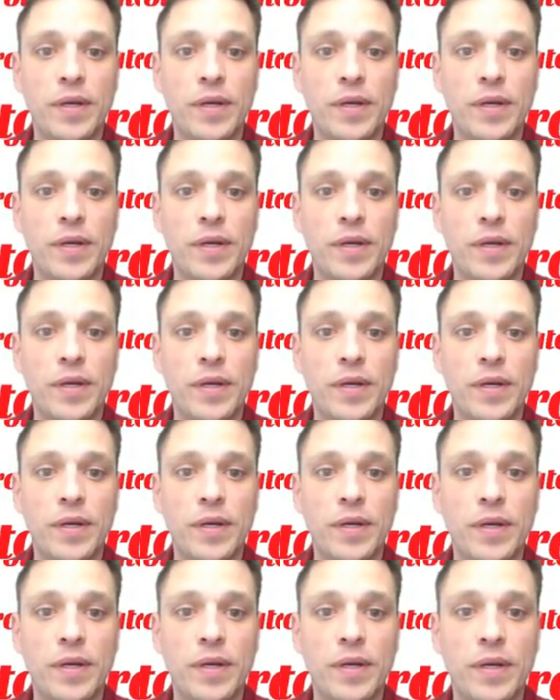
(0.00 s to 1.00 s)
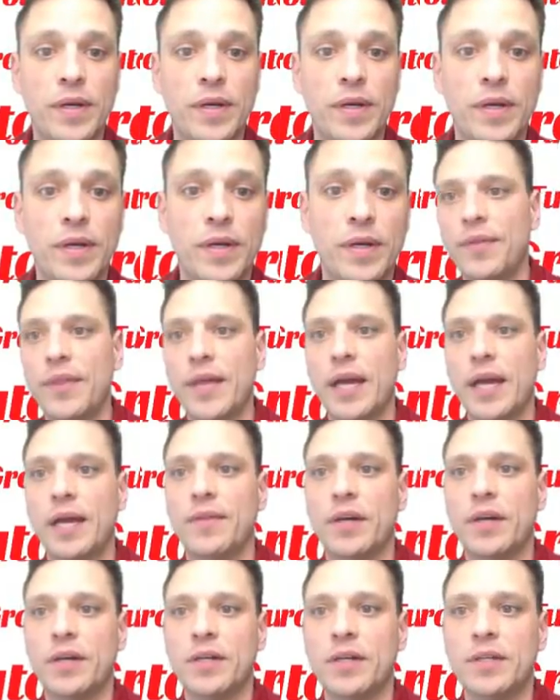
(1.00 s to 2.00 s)
Now keep in mind
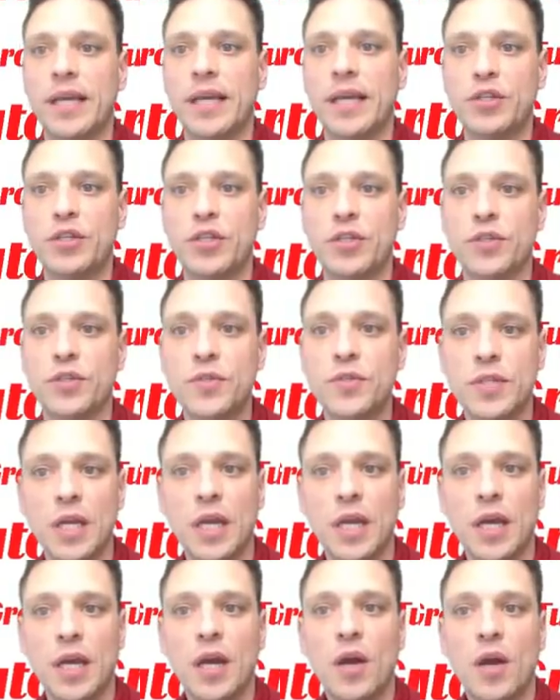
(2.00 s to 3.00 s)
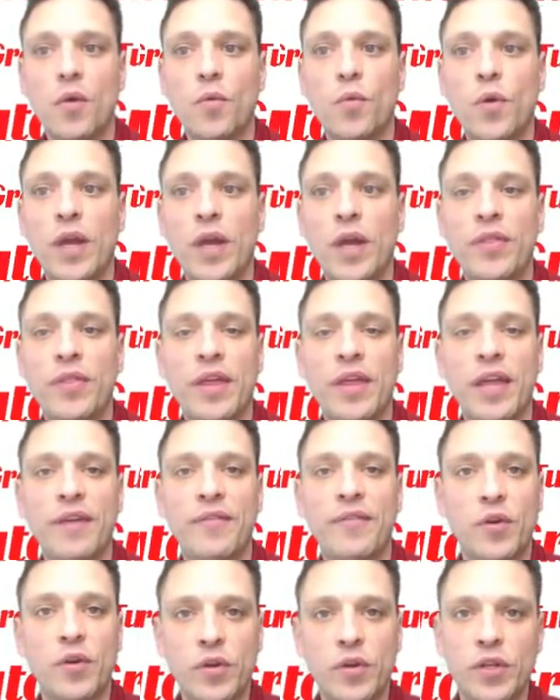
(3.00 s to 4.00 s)
that there are issues with,
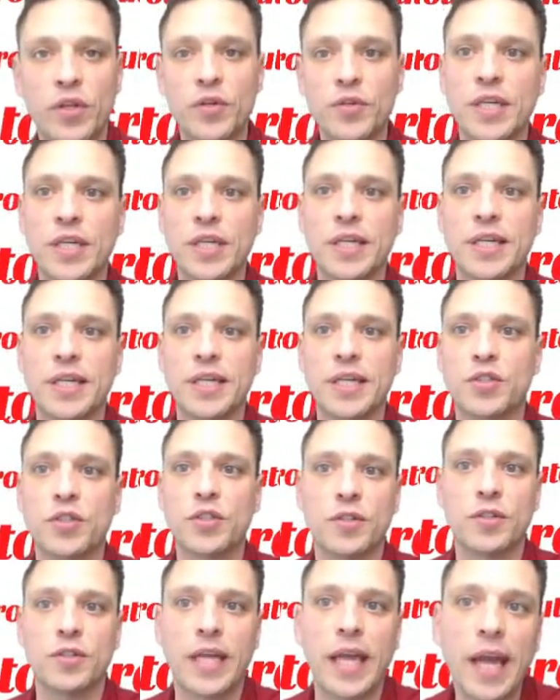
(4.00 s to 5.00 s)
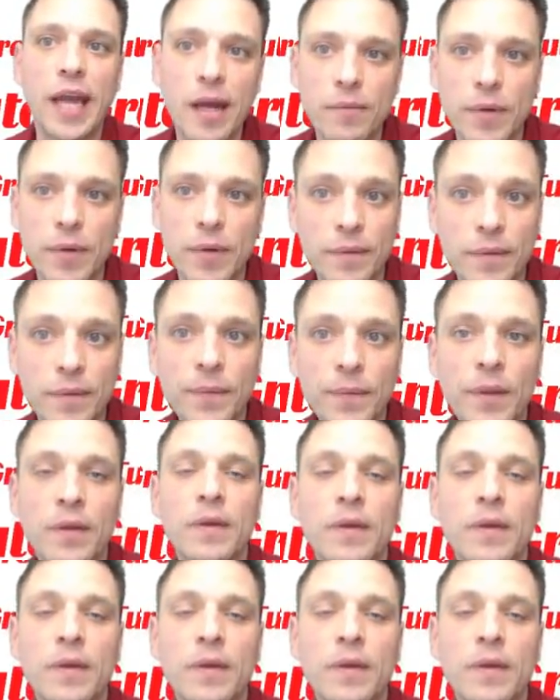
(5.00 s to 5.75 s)
if you're using an external camera,